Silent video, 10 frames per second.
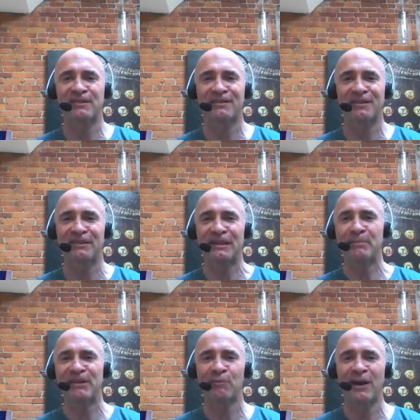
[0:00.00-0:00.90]
to
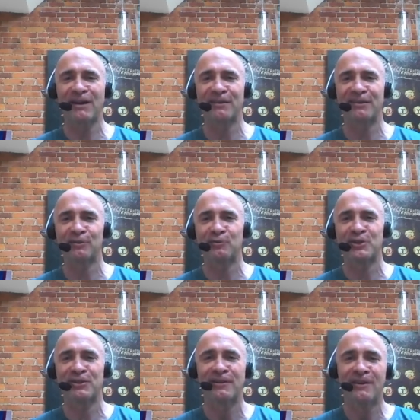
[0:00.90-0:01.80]
sleep his way to the
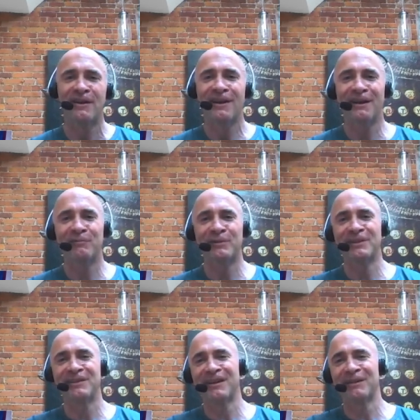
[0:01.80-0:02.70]
solution
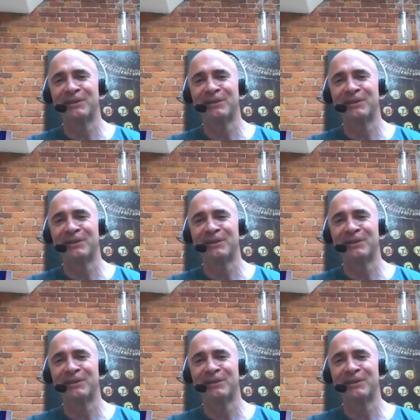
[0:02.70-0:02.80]
every